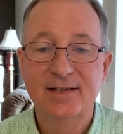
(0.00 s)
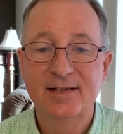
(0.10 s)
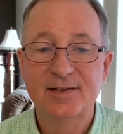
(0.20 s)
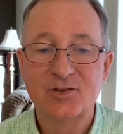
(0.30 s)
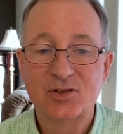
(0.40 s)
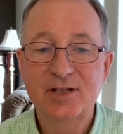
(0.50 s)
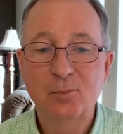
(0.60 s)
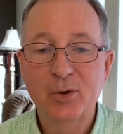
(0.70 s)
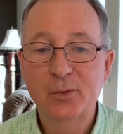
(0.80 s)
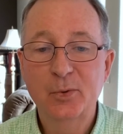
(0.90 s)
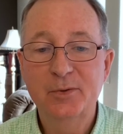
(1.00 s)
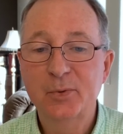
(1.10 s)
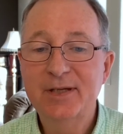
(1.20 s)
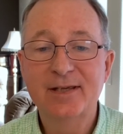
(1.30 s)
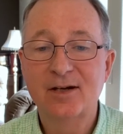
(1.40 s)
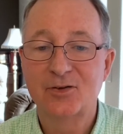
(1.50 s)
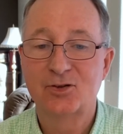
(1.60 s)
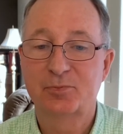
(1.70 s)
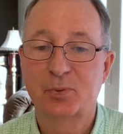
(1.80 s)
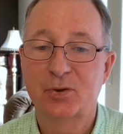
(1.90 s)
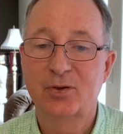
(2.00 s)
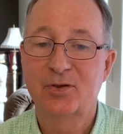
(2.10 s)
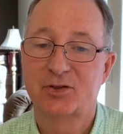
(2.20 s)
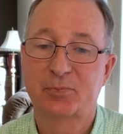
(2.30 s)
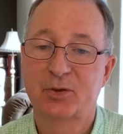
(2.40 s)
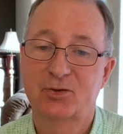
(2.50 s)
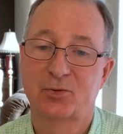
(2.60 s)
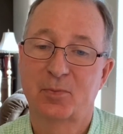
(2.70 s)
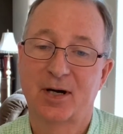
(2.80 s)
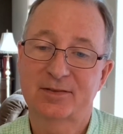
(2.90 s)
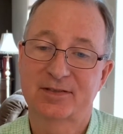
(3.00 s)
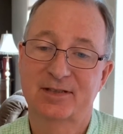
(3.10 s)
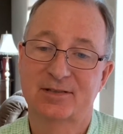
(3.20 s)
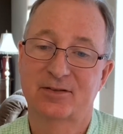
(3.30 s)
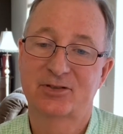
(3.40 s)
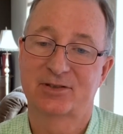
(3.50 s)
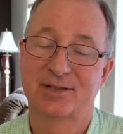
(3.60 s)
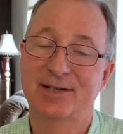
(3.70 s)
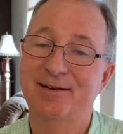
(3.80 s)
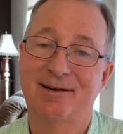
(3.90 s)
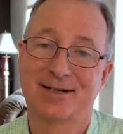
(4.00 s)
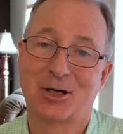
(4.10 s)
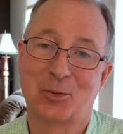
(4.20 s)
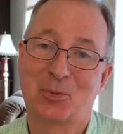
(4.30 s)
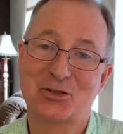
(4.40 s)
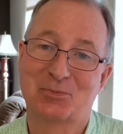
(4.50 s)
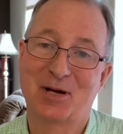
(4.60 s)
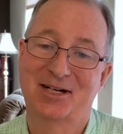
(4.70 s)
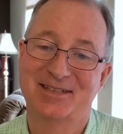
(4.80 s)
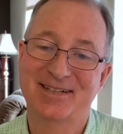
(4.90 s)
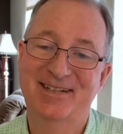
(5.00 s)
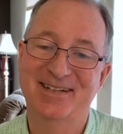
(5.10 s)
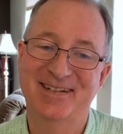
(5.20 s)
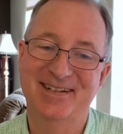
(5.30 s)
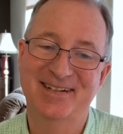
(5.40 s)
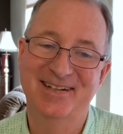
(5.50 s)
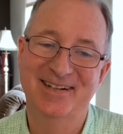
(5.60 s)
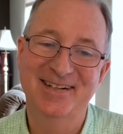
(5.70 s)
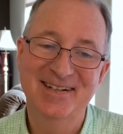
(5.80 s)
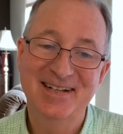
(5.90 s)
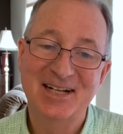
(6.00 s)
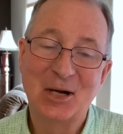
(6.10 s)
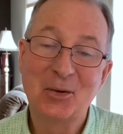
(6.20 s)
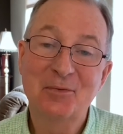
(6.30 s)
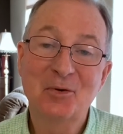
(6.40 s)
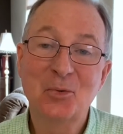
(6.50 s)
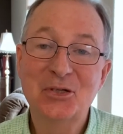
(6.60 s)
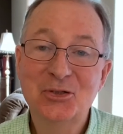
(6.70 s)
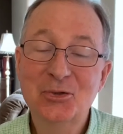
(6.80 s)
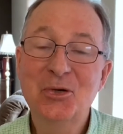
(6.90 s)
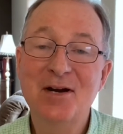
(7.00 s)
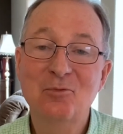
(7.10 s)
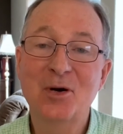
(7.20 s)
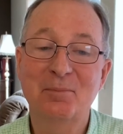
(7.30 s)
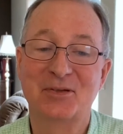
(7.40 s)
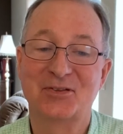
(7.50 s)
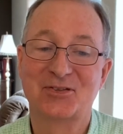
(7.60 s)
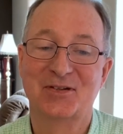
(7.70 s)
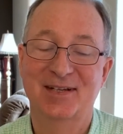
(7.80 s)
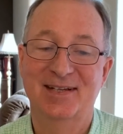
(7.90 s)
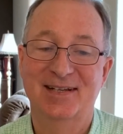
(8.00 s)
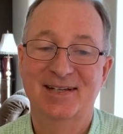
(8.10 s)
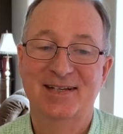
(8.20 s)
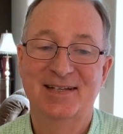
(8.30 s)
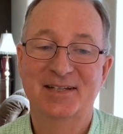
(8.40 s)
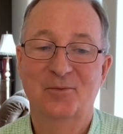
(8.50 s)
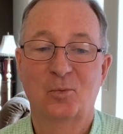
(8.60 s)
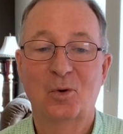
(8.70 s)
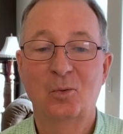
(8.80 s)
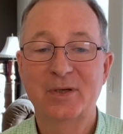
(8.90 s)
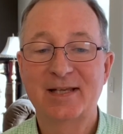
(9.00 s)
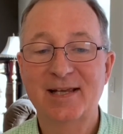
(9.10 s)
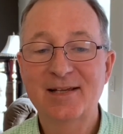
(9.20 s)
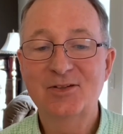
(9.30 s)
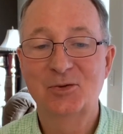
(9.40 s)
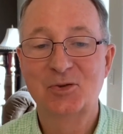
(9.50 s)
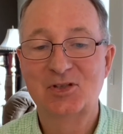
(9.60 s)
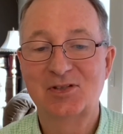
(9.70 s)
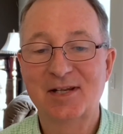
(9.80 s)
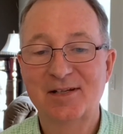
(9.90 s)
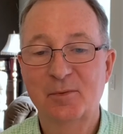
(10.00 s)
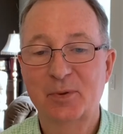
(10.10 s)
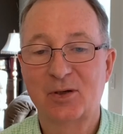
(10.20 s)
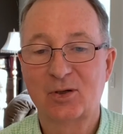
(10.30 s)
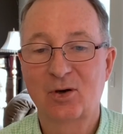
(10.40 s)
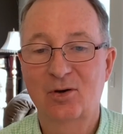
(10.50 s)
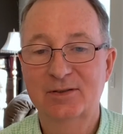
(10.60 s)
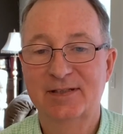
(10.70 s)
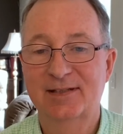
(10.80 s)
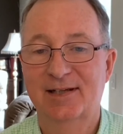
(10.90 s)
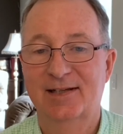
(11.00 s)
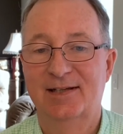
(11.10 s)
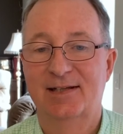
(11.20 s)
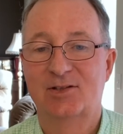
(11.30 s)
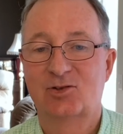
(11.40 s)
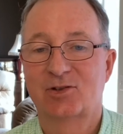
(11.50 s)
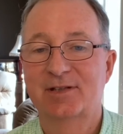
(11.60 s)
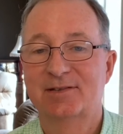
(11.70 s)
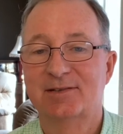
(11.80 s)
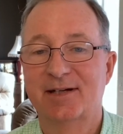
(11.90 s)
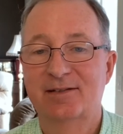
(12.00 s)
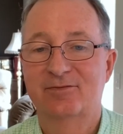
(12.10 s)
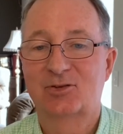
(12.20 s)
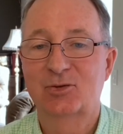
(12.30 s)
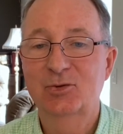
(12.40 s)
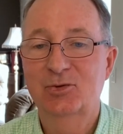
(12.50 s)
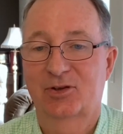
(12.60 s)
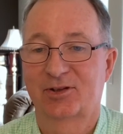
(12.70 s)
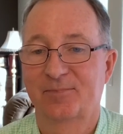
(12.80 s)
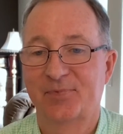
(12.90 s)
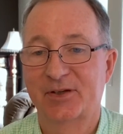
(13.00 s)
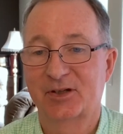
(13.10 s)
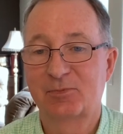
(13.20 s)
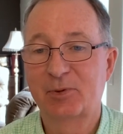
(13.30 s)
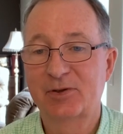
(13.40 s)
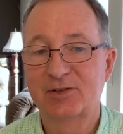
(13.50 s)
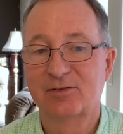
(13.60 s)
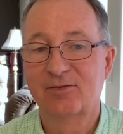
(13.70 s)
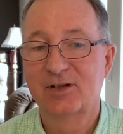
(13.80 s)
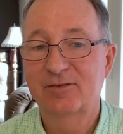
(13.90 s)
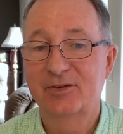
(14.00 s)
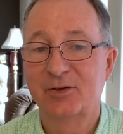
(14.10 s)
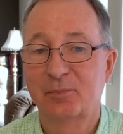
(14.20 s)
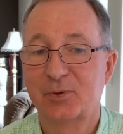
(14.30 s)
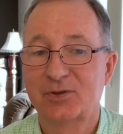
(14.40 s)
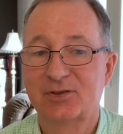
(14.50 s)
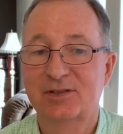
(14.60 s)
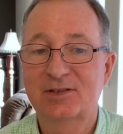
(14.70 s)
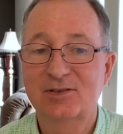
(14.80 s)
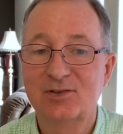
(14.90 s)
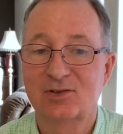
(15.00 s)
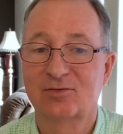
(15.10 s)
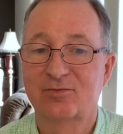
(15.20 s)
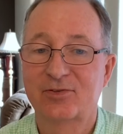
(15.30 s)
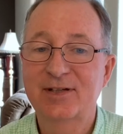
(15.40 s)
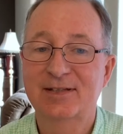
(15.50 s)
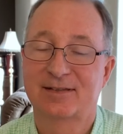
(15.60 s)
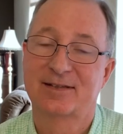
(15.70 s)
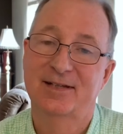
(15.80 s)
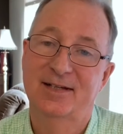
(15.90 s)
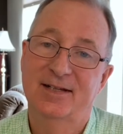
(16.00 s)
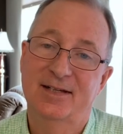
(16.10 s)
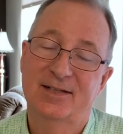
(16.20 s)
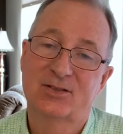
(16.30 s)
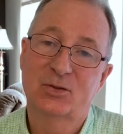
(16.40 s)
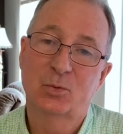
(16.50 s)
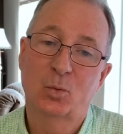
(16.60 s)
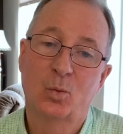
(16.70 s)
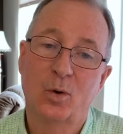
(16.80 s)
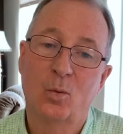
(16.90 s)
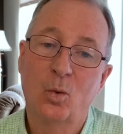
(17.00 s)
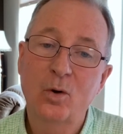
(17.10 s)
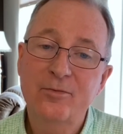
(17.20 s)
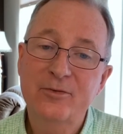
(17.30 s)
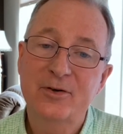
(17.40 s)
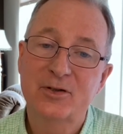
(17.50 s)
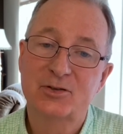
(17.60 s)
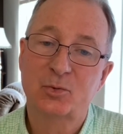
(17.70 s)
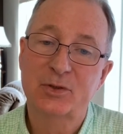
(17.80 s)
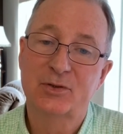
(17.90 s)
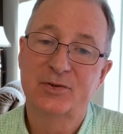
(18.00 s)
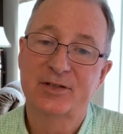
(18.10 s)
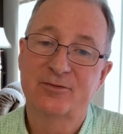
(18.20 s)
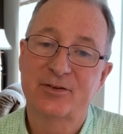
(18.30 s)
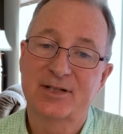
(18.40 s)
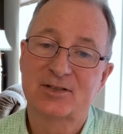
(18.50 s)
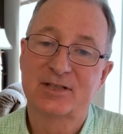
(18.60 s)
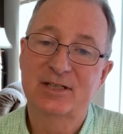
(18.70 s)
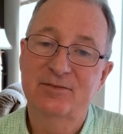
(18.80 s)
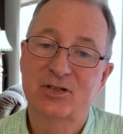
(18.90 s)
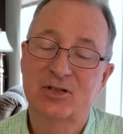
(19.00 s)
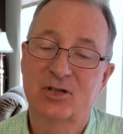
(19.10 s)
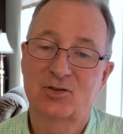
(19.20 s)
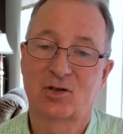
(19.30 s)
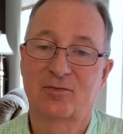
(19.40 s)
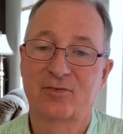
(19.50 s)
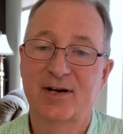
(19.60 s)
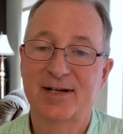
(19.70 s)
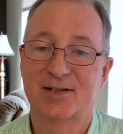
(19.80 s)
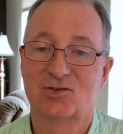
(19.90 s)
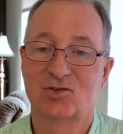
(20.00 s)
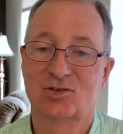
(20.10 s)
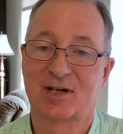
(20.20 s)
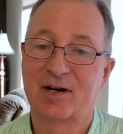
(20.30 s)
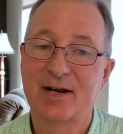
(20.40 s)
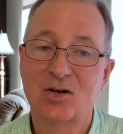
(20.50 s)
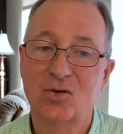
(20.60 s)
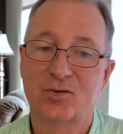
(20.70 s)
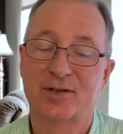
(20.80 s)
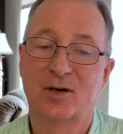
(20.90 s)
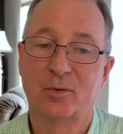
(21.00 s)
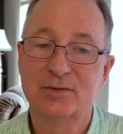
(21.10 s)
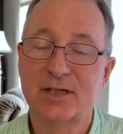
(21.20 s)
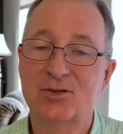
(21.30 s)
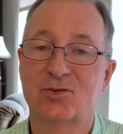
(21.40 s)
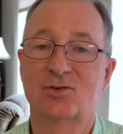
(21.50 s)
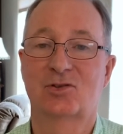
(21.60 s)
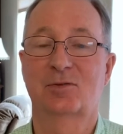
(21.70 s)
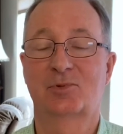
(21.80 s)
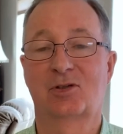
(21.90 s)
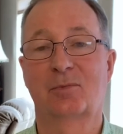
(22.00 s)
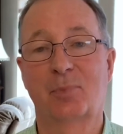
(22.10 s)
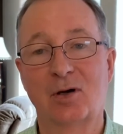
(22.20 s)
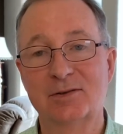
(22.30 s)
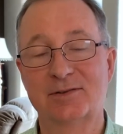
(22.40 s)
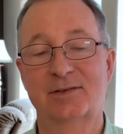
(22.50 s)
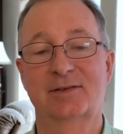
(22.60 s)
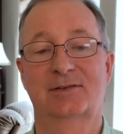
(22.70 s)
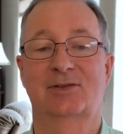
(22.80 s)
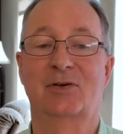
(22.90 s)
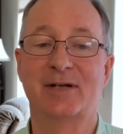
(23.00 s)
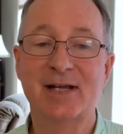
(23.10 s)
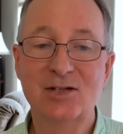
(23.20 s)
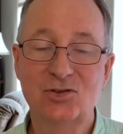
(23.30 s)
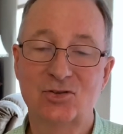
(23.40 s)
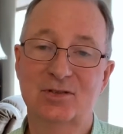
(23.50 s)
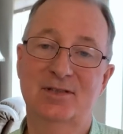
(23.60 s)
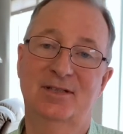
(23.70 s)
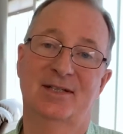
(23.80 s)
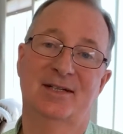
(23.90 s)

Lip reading: in the same way, we cannot just put on our spiritual boxing gloves and knock out a principality. However, we do have weapons. And what we can do is stand up in our calling and shine the light of truth, the experience of love, and the persistence of faith. So warfare is real. The effects can even touch our finances, our health, and our relationships, our politics, our nation,